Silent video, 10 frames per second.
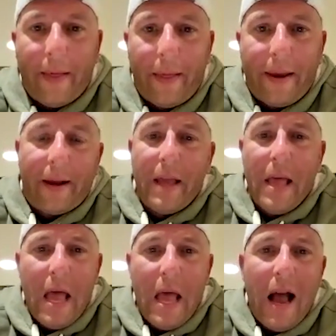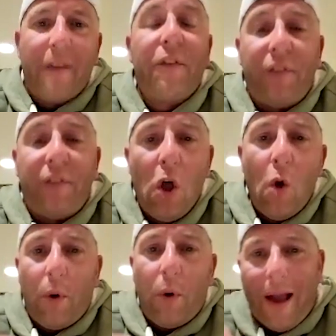Like I fulfilled
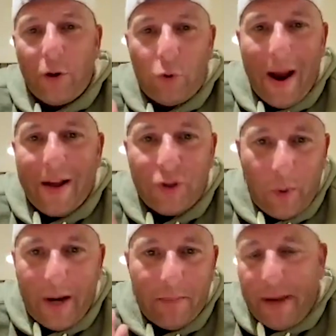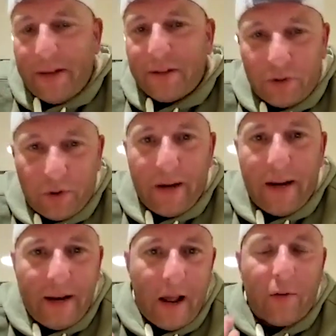when I graduated basic
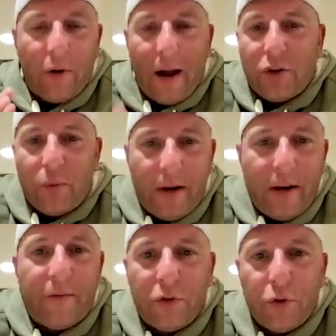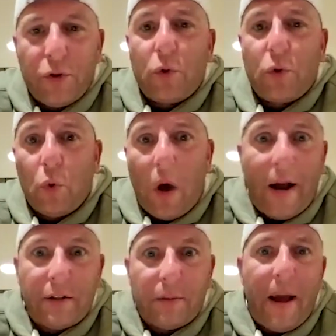training and I graduated infantry school,
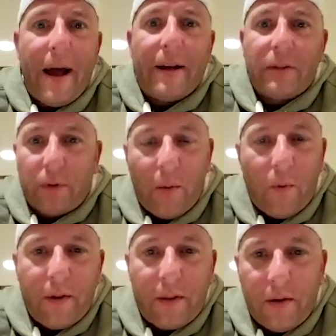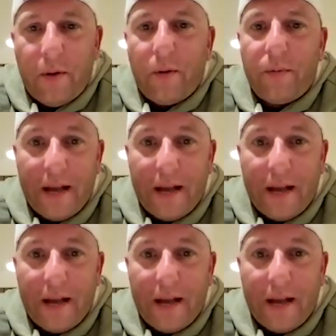I surpassed what I wanted to do.